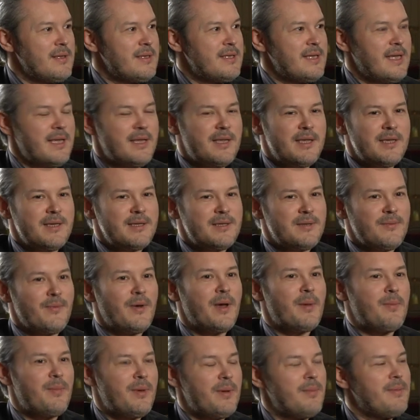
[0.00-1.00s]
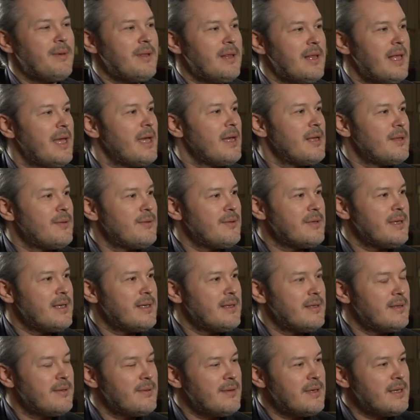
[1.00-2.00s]
settings where people like
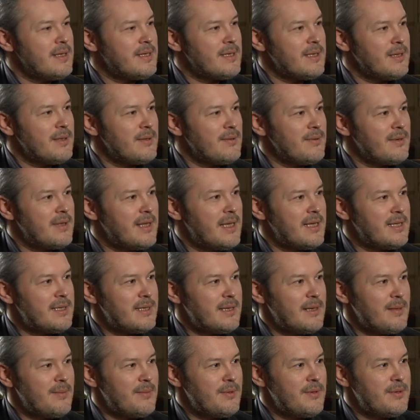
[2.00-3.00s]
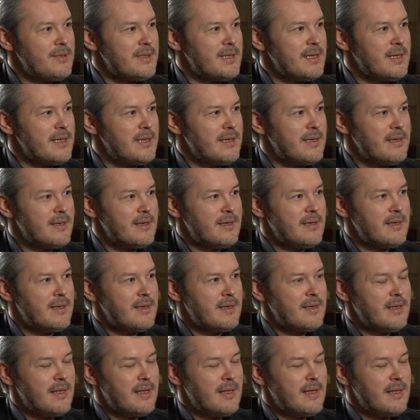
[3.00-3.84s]
to listen to classical music. Yeah.